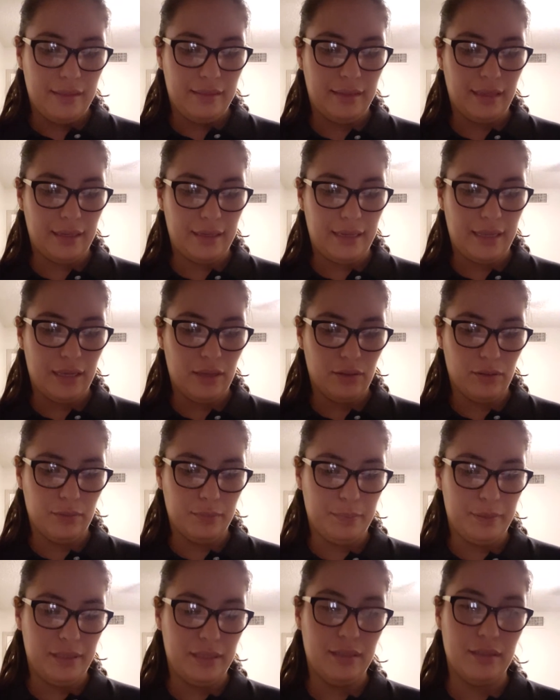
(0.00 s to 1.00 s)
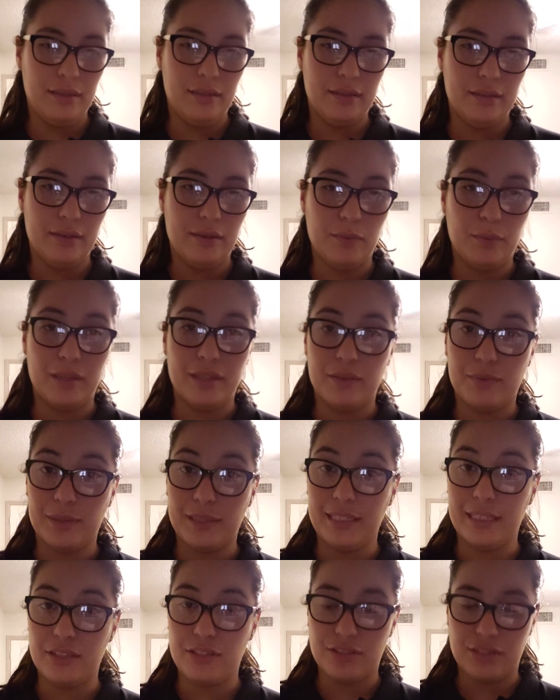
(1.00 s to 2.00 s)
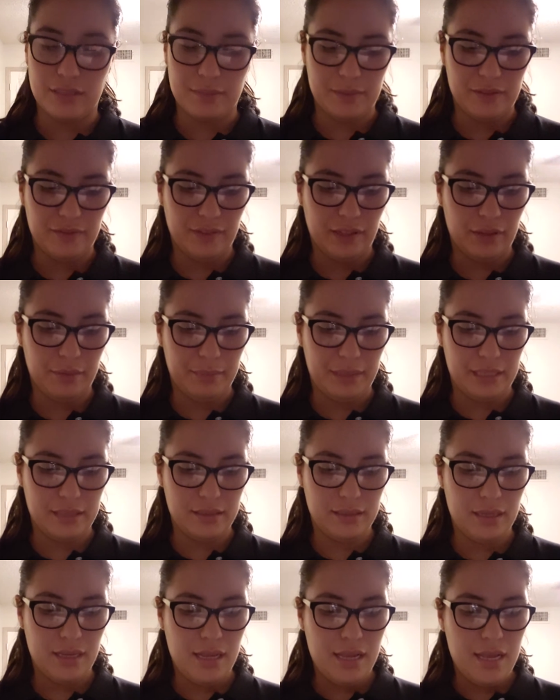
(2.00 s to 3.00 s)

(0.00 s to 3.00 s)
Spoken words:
that help with relationship development.